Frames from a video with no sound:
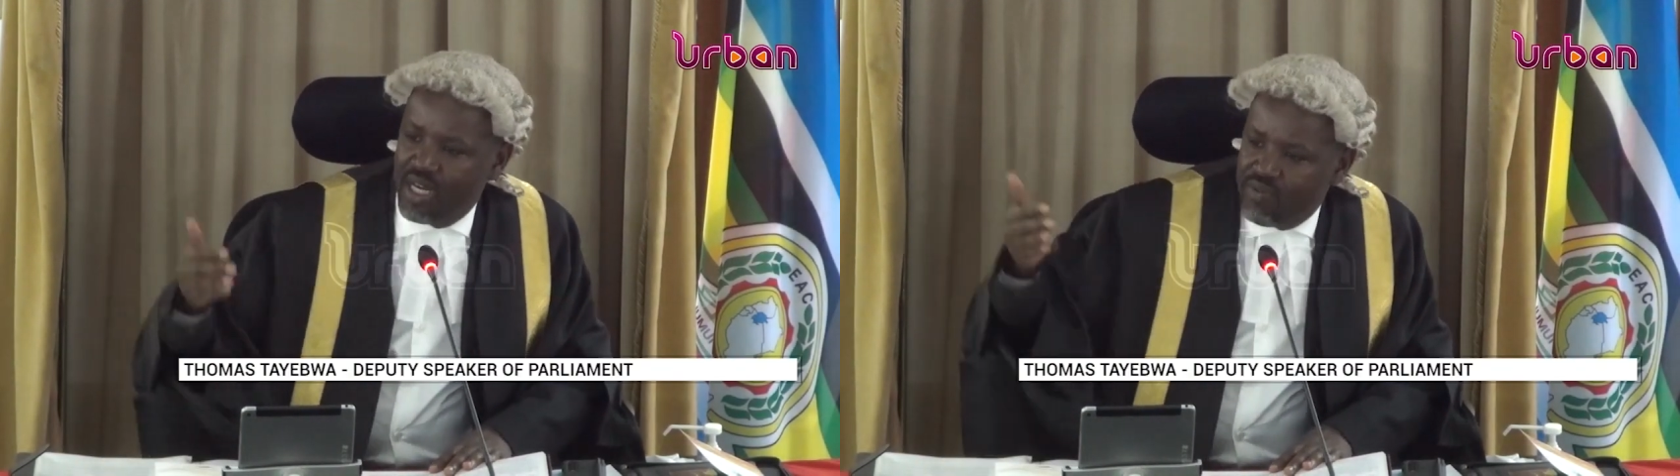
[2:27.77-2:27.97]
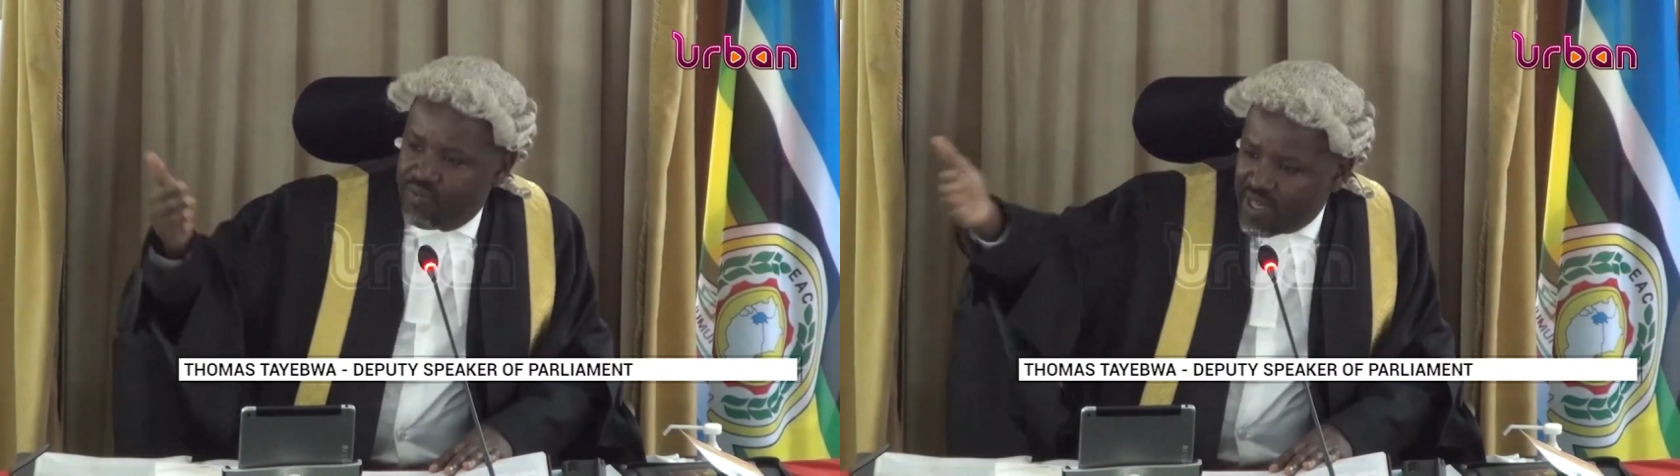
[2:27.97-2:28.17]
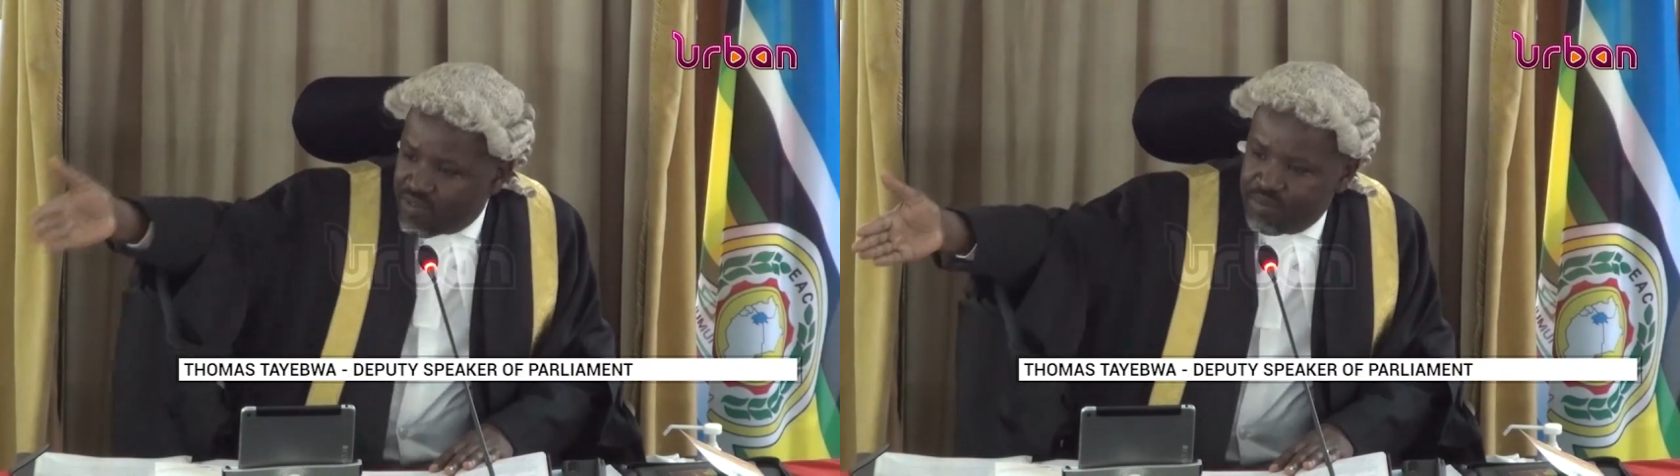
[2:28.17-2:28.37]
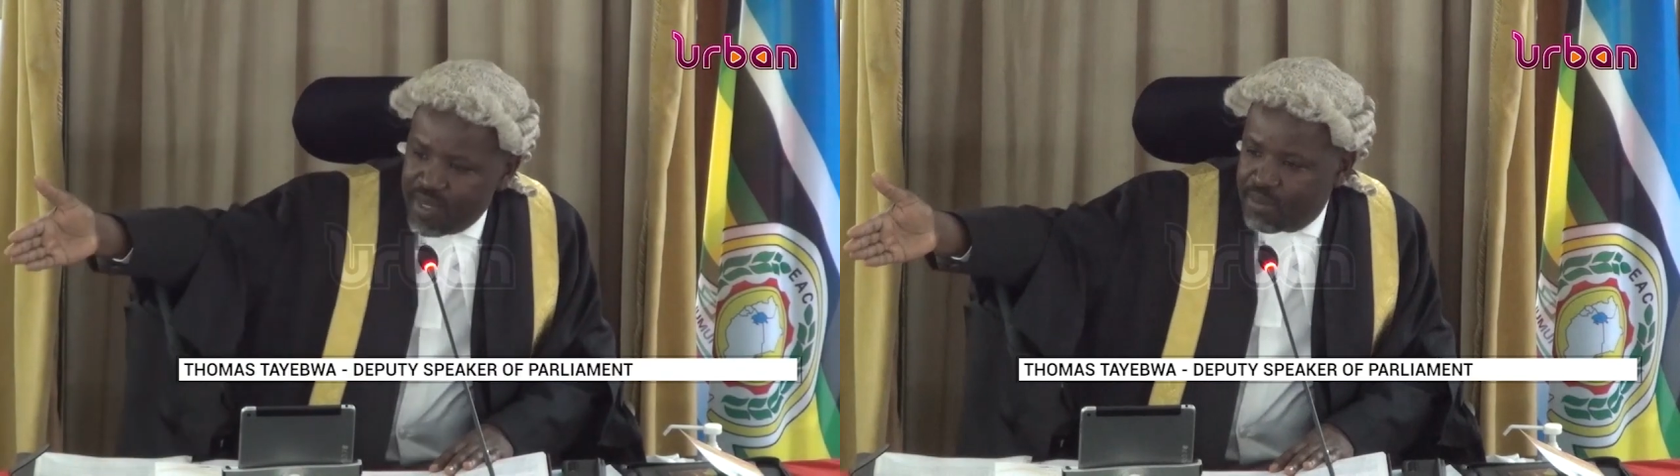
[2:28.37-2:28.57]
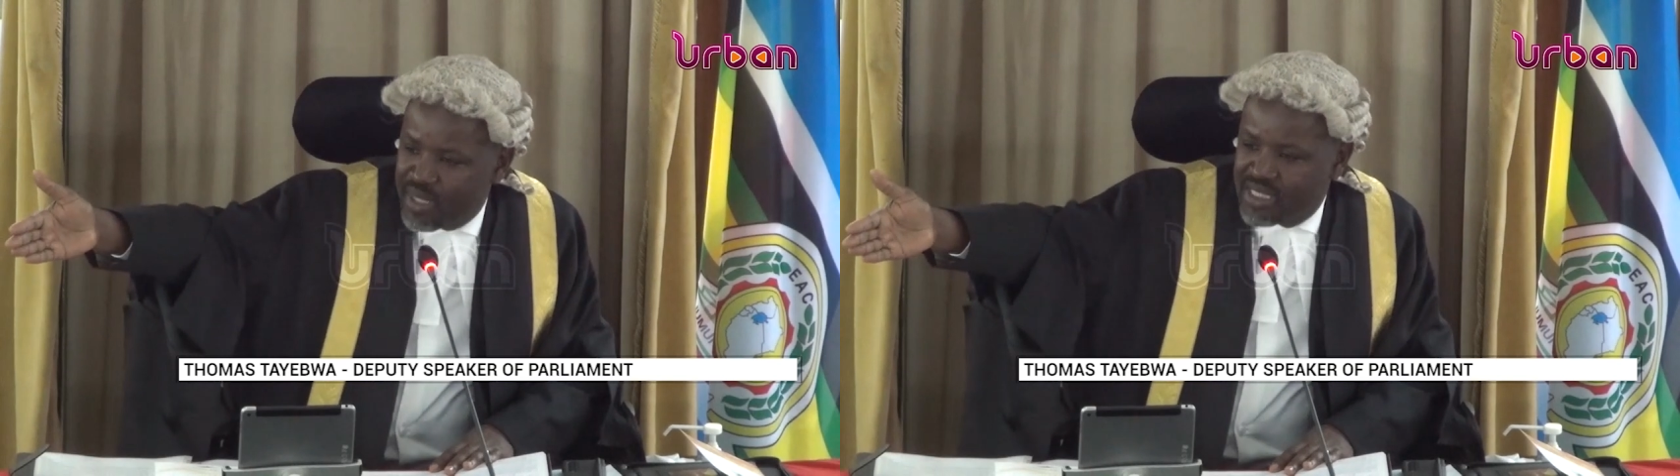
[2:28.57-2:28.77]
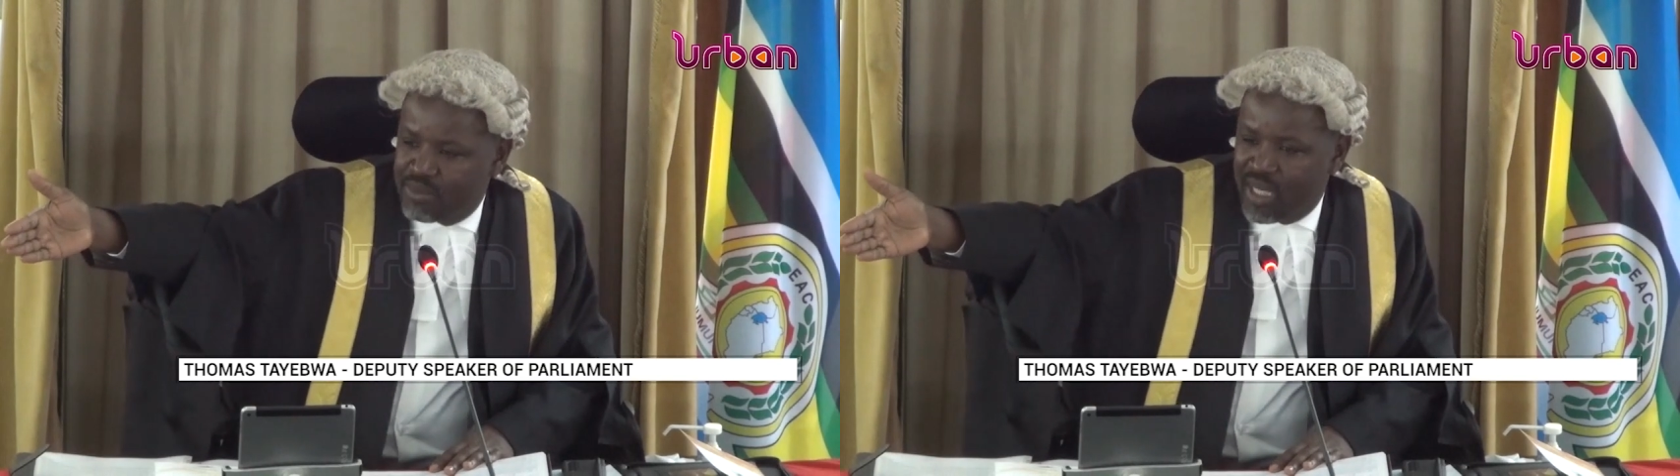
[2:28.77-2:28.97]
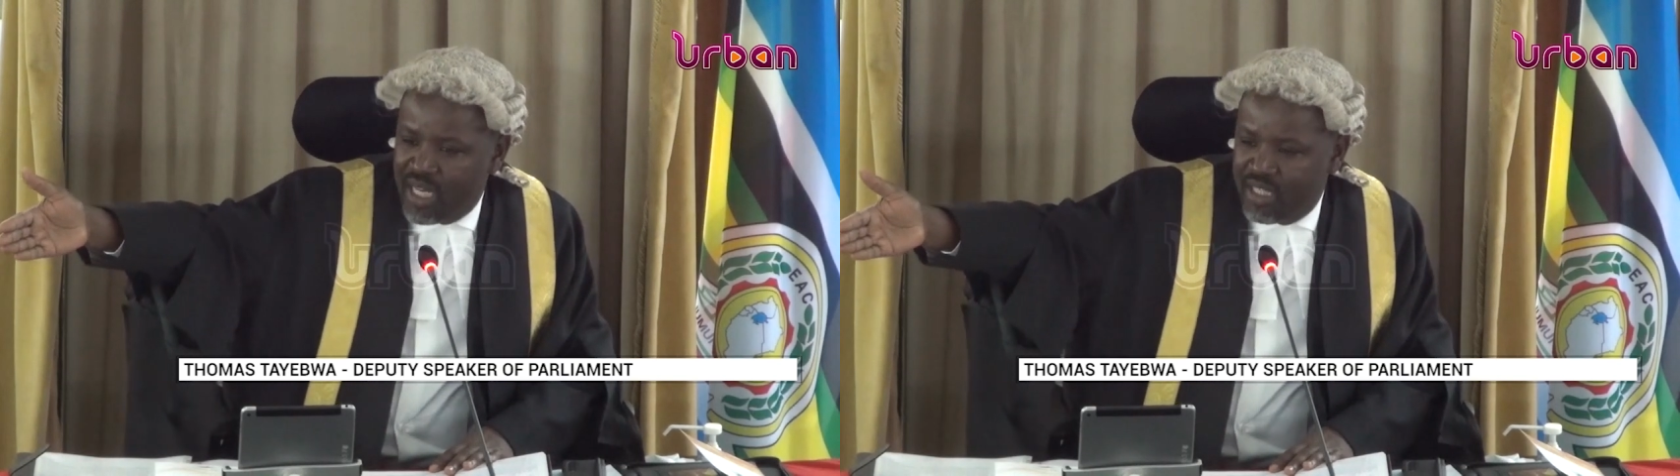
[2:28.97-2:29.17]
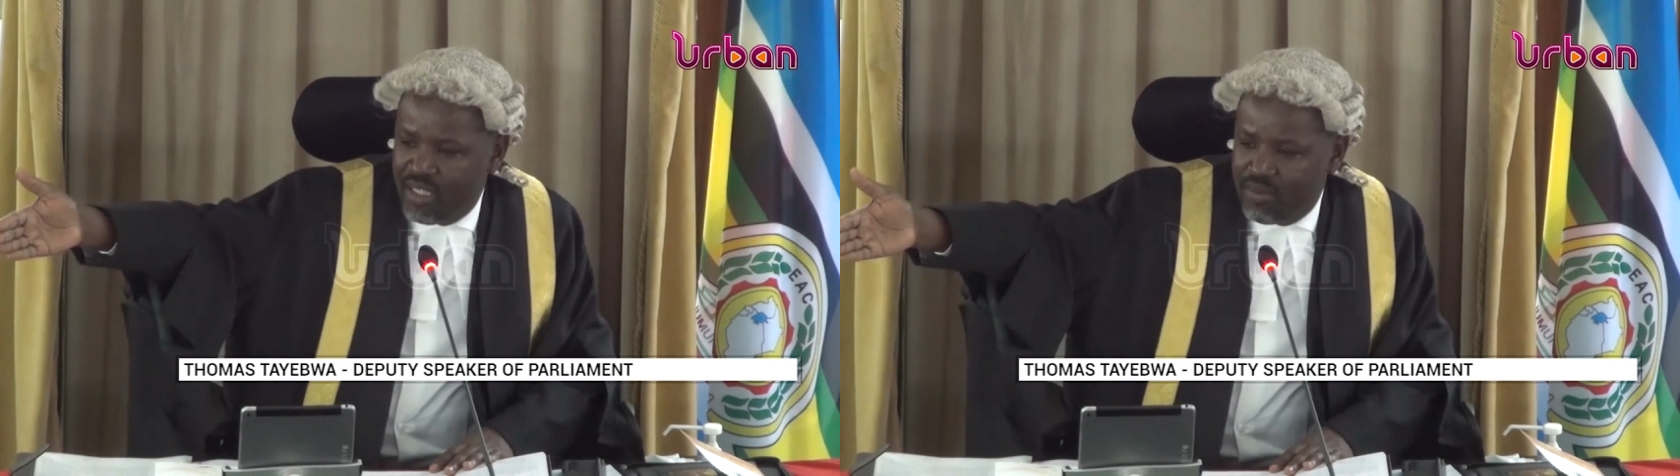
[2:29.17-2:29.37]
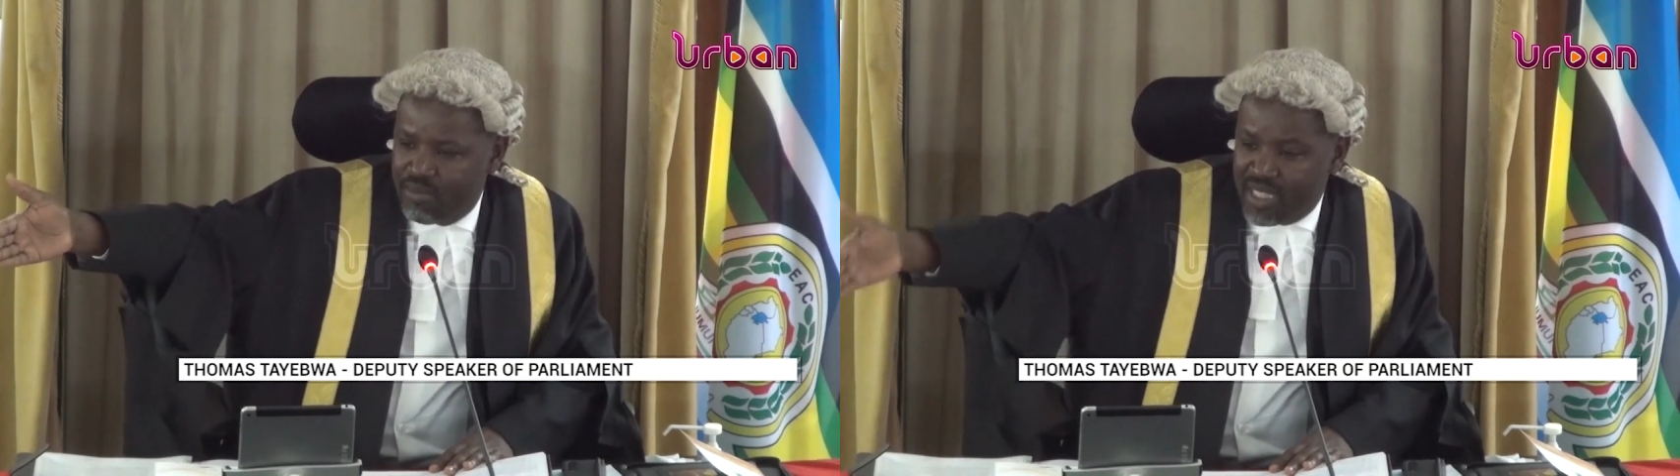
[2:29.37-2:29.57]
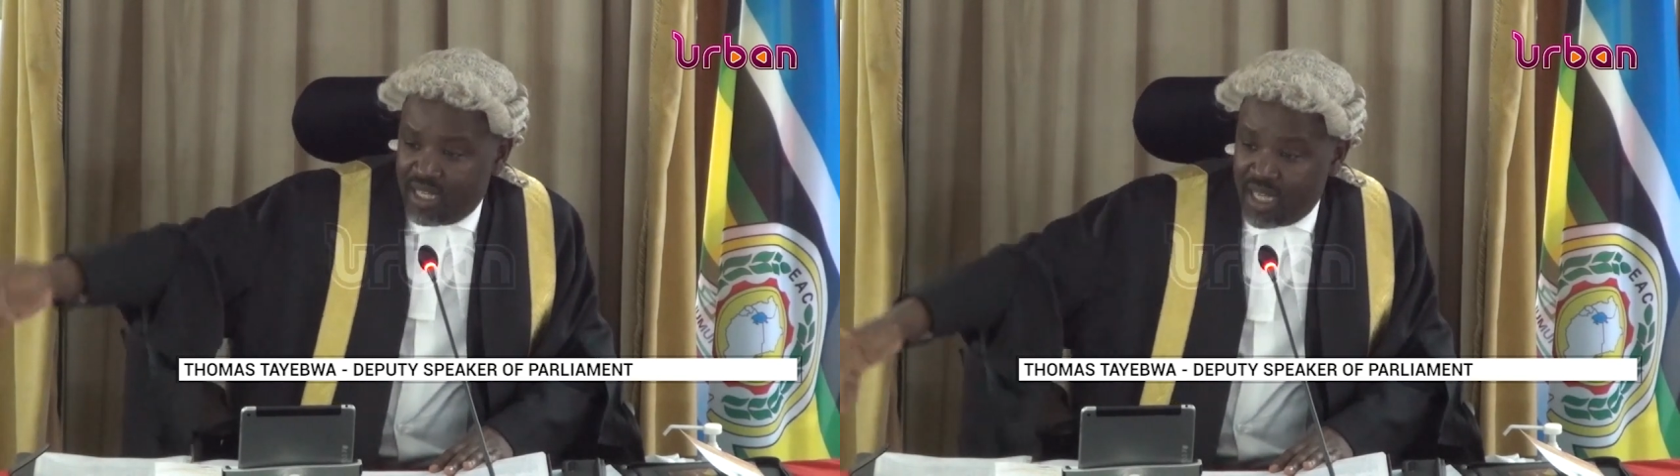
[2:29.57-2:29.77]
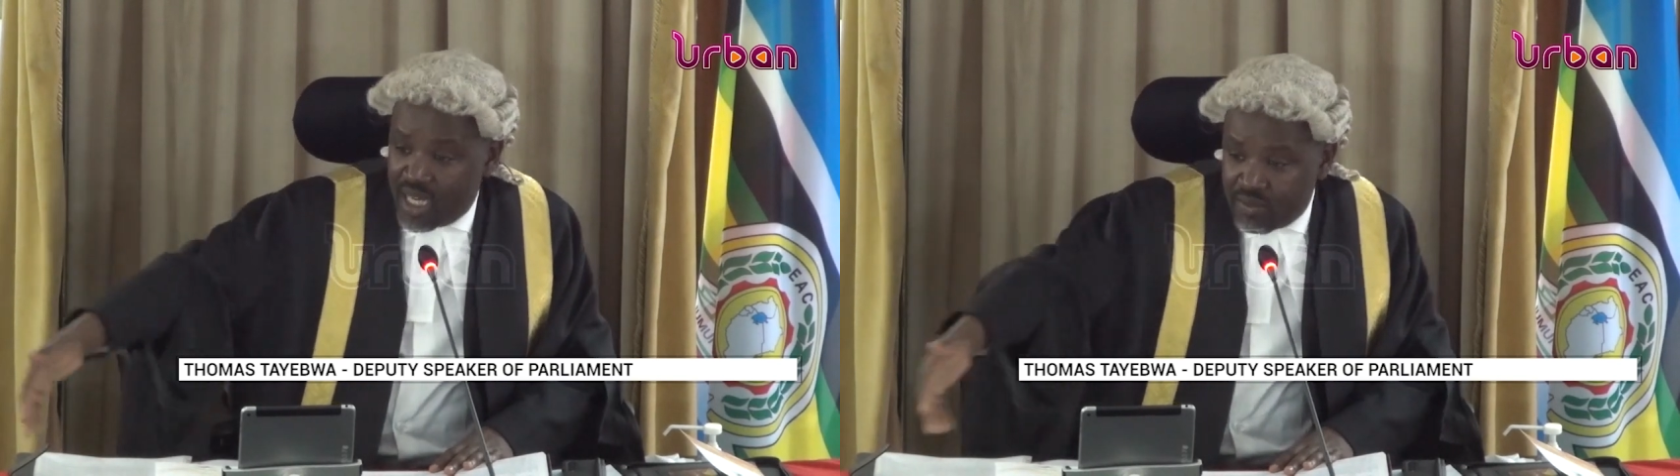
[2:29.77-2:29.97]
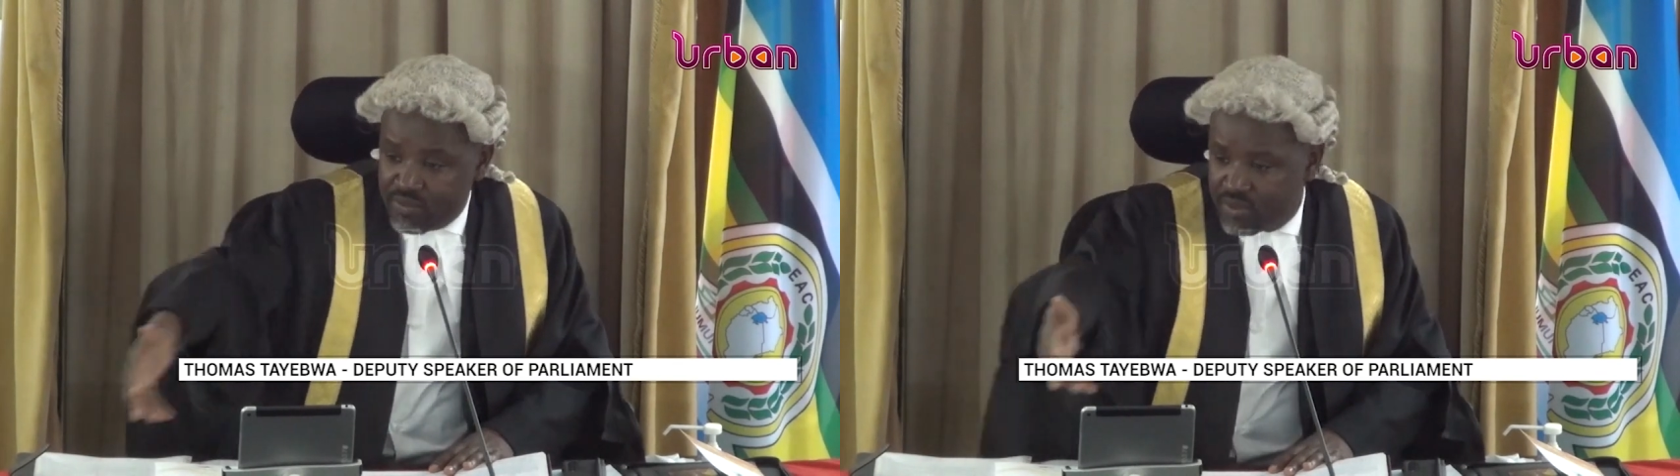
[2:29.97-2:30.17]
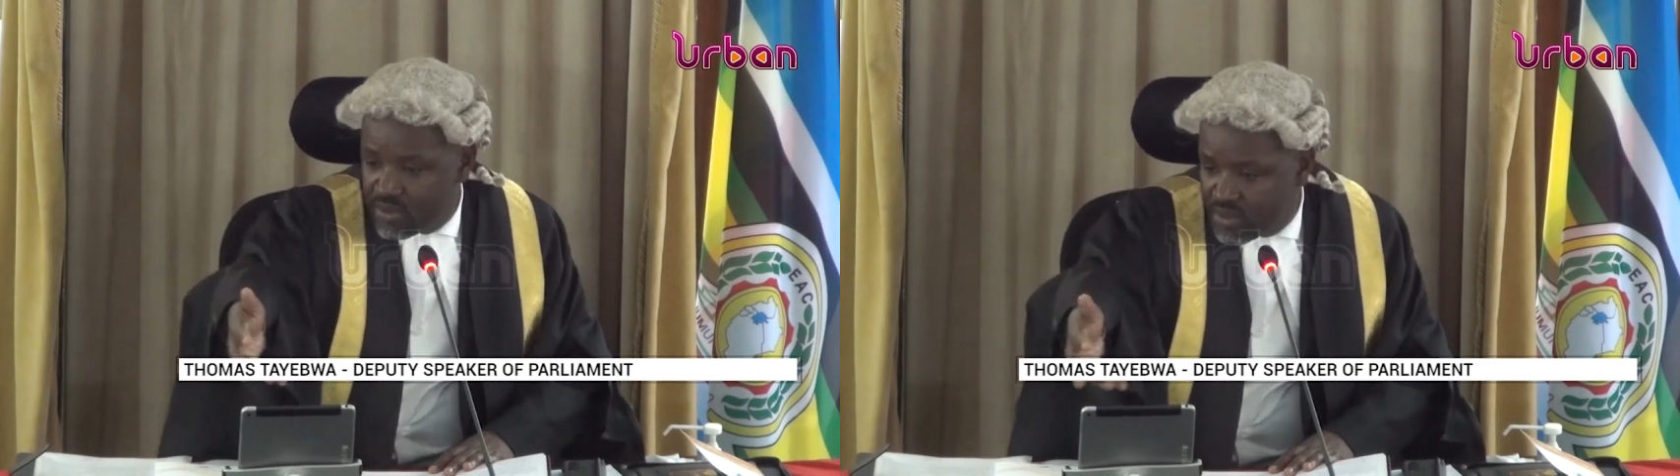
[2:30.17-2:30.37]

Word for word: have five members behind, but I have